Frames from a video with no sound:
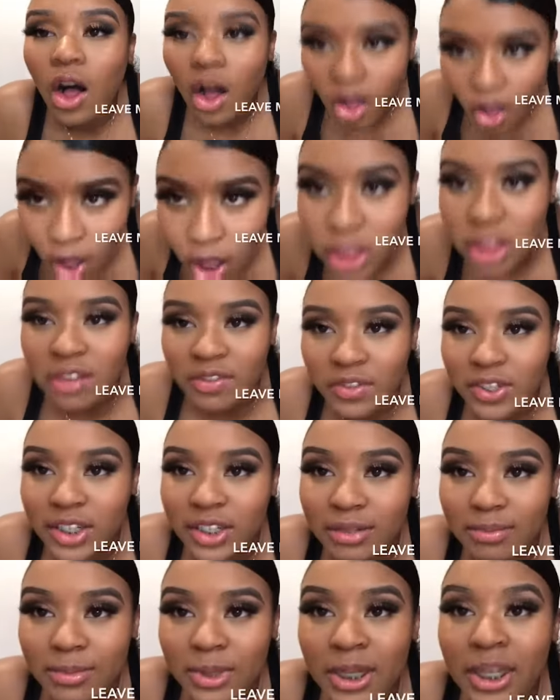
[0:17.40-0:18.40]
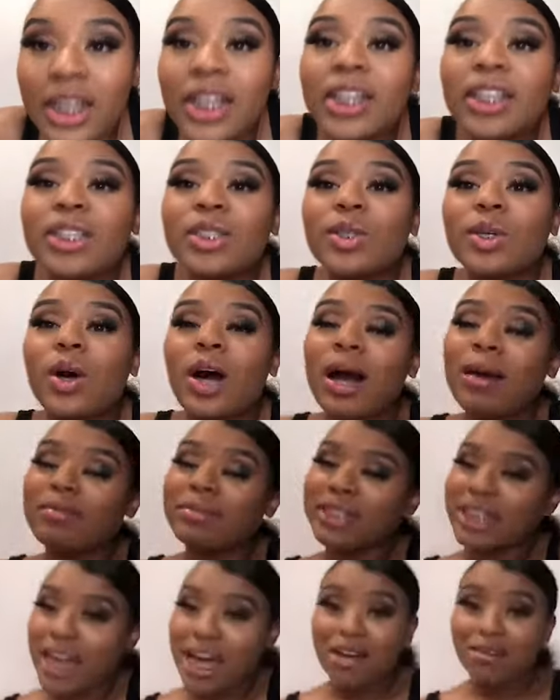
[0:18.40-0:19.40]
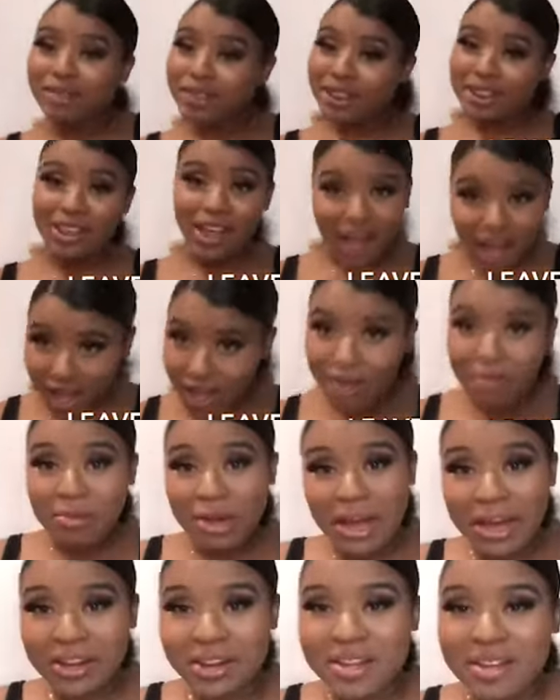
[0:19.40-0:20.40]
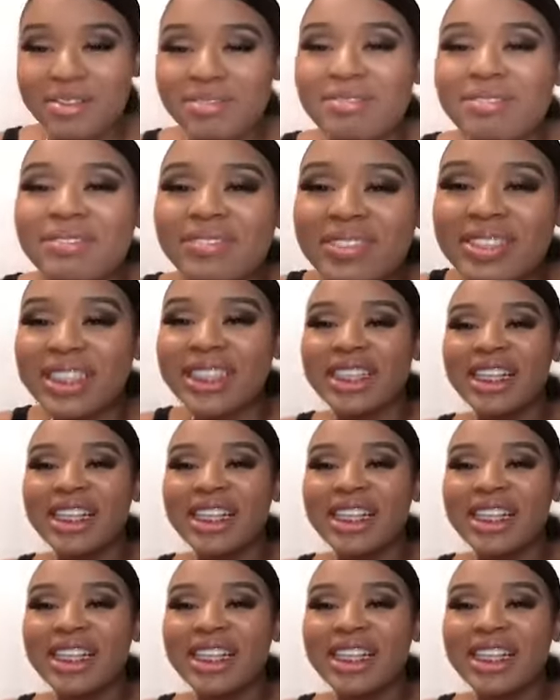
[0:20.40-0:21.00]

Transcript: all of them. So I'm down to talk about them.